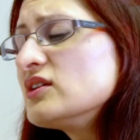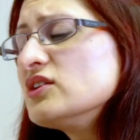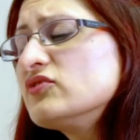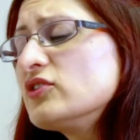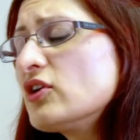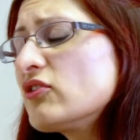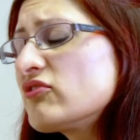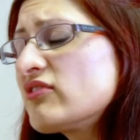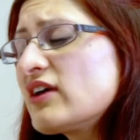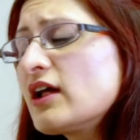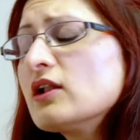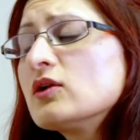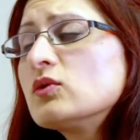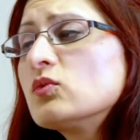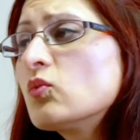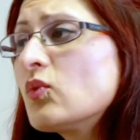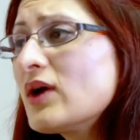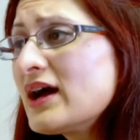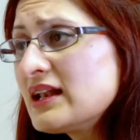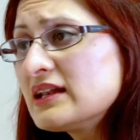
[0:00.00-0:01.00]
you've not felt
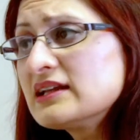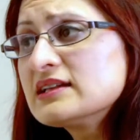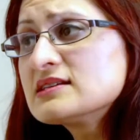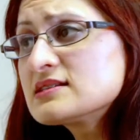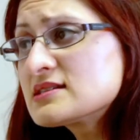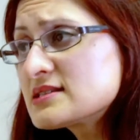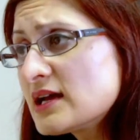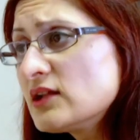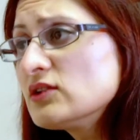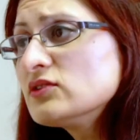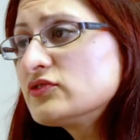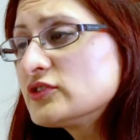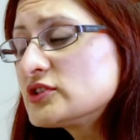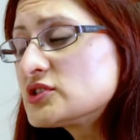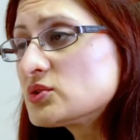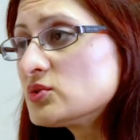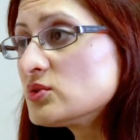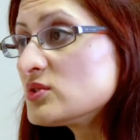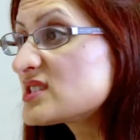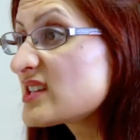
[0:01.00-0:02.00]
unwell in yourself
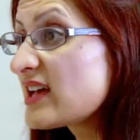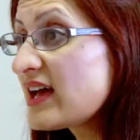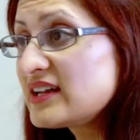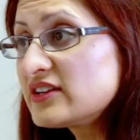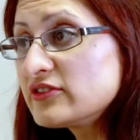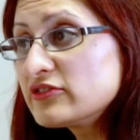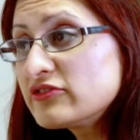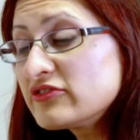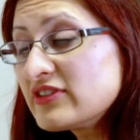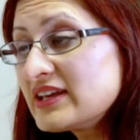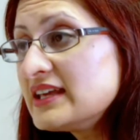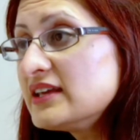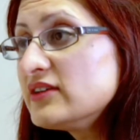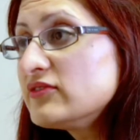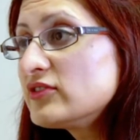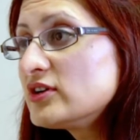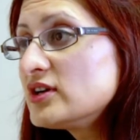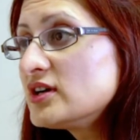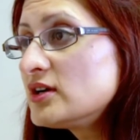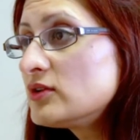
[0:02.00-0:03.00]
at all, so had a
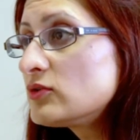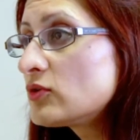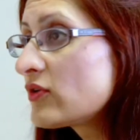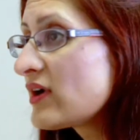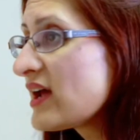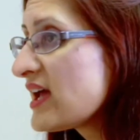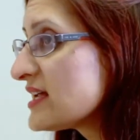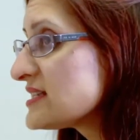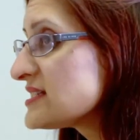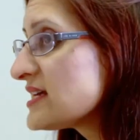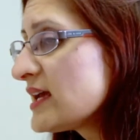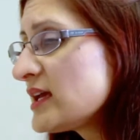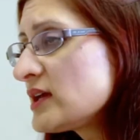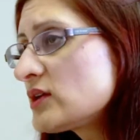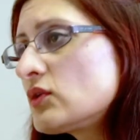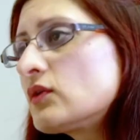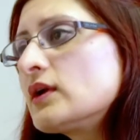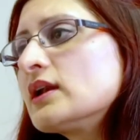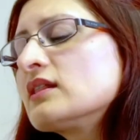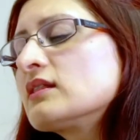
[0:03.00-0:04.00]
fever or a
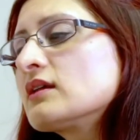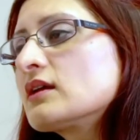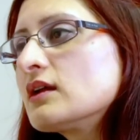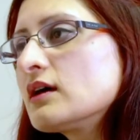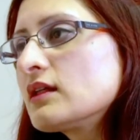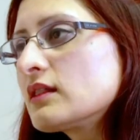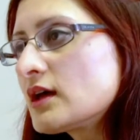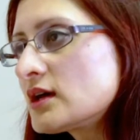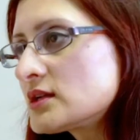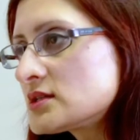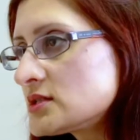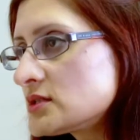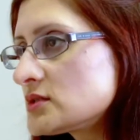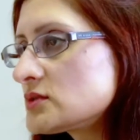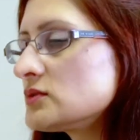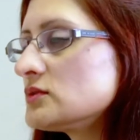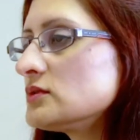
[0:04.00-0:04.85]
headache or anything like that at